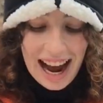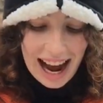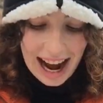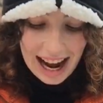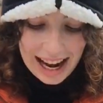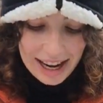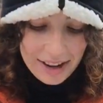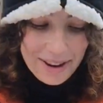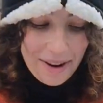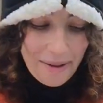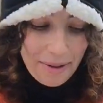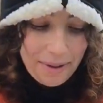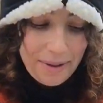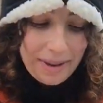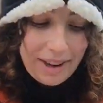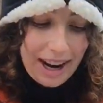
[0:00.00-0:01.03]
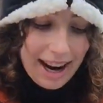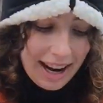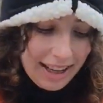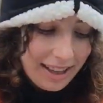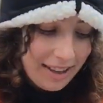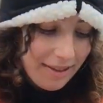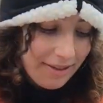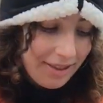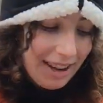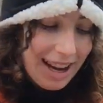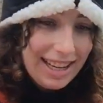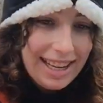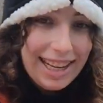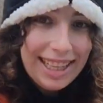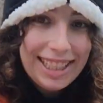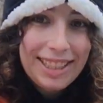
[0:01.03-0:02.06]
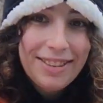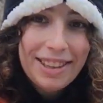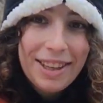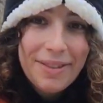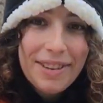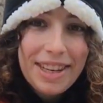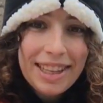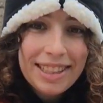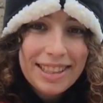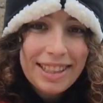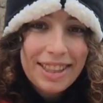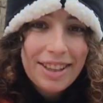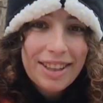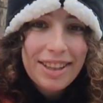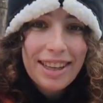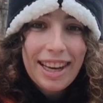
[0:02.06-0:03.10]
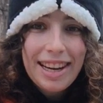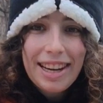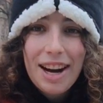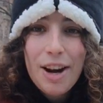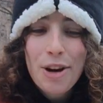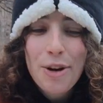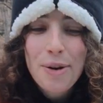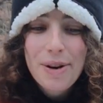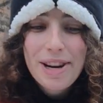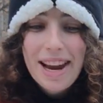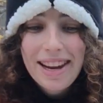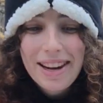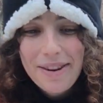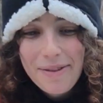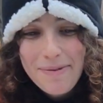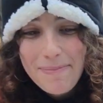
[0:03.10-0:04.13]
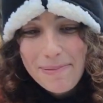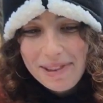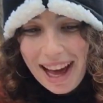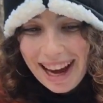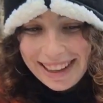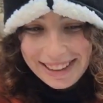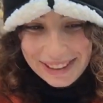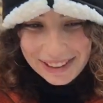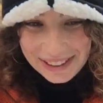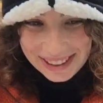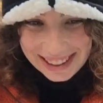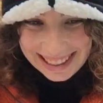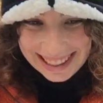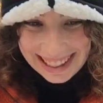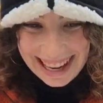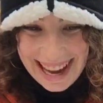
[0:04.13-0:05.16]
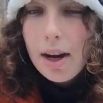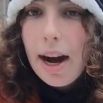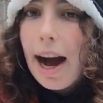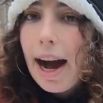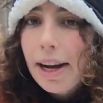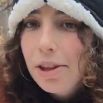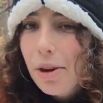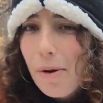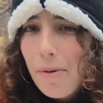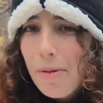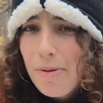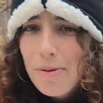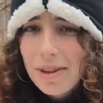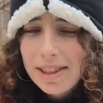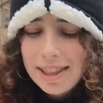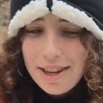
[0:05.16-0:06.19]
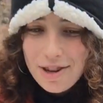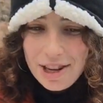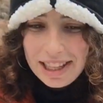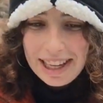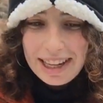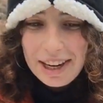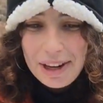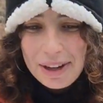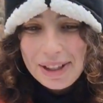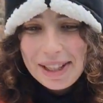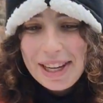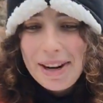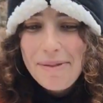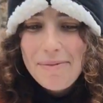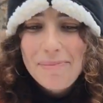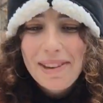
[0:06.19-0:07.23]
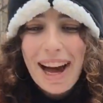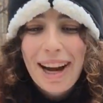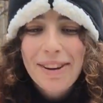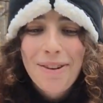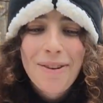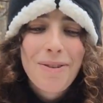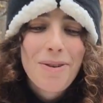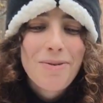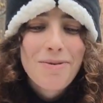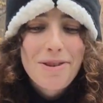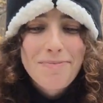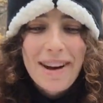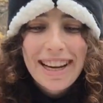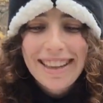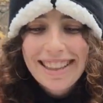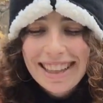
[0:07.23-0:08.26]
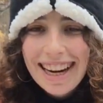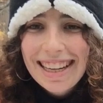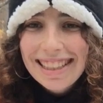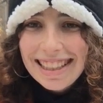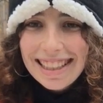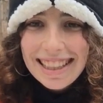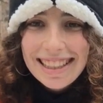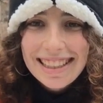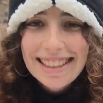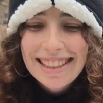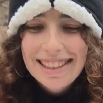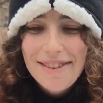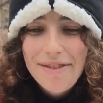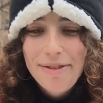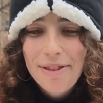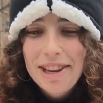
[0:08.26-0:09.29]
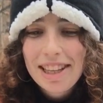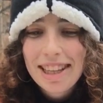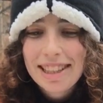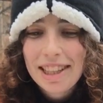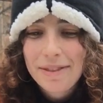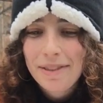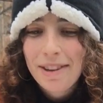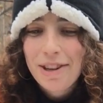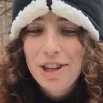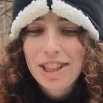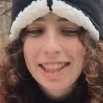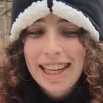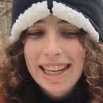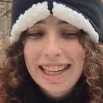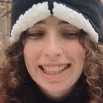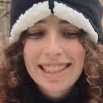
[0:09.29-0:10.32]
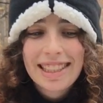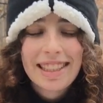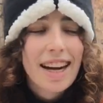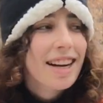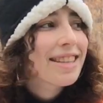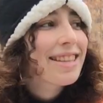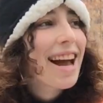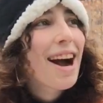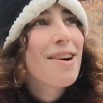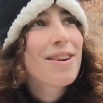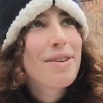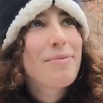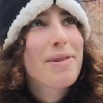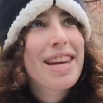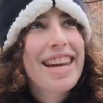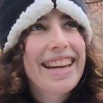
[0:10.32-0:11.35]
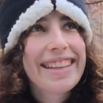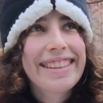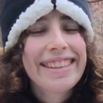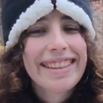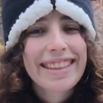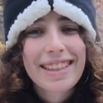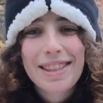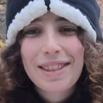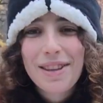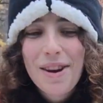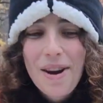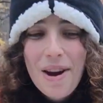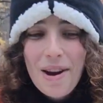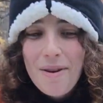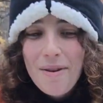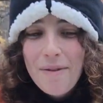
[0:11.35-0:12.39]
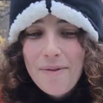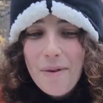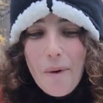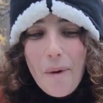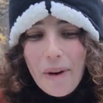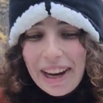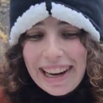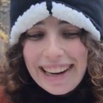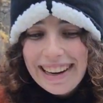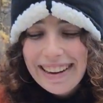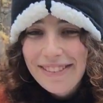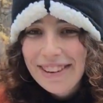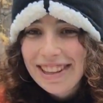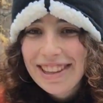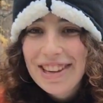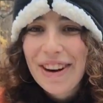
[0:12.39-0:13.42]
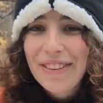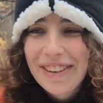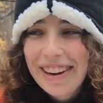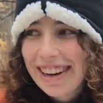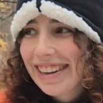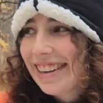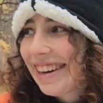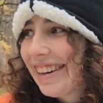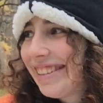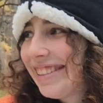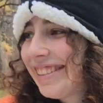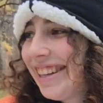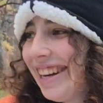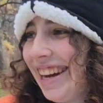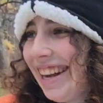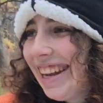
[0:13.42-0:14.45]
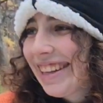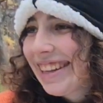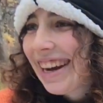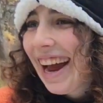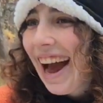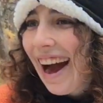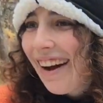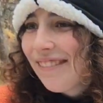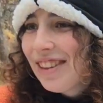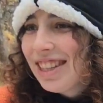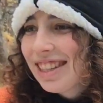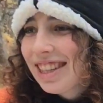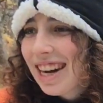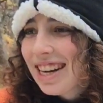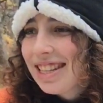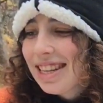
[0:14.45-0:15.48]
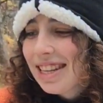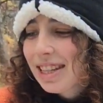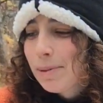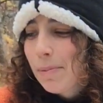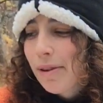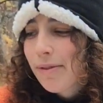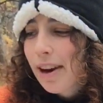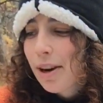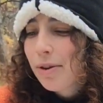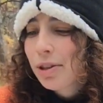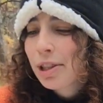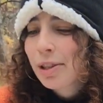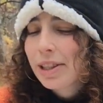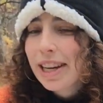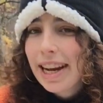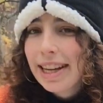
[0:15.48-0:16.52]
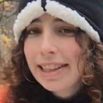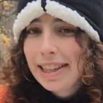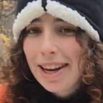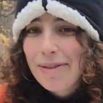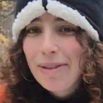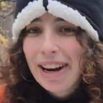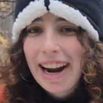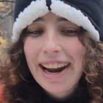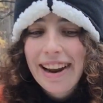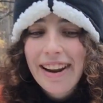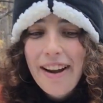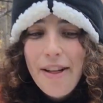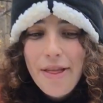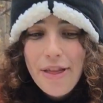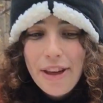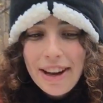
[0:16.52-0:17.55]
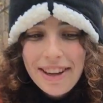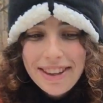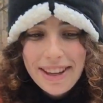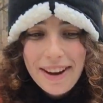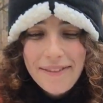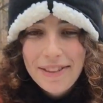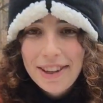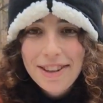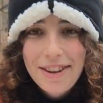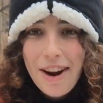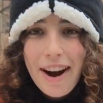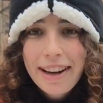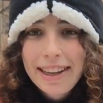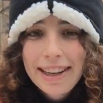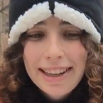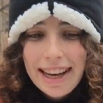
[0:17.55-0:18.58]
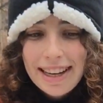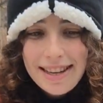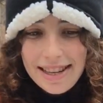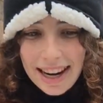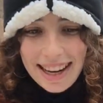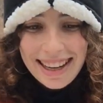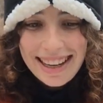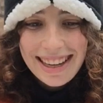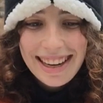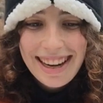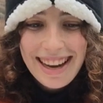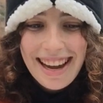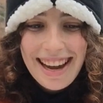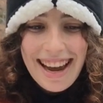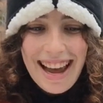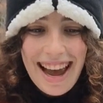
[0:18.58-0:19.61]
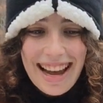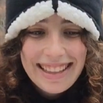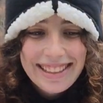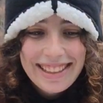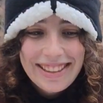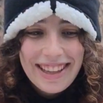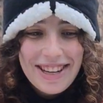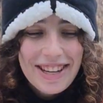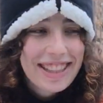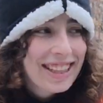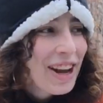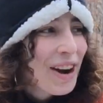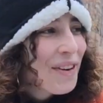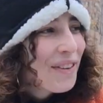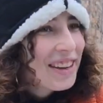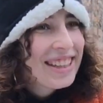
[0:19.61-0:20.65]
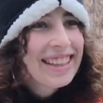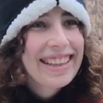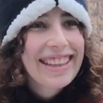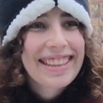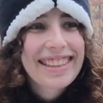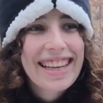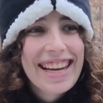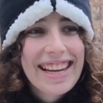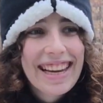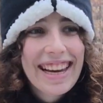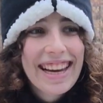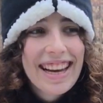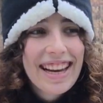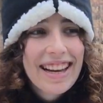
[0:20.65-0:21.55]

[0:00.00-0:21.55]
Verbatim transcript: I go through kind of, I guess, what could be considered like a creative black hole. I go through essentially like a creative black hole where my good ideas feel as if they're just getting sucked out of me into this void with nowhere to go. Like, I have these good ideas, but if I don't create them when I think them, they're not going to get done. And so they just go into this like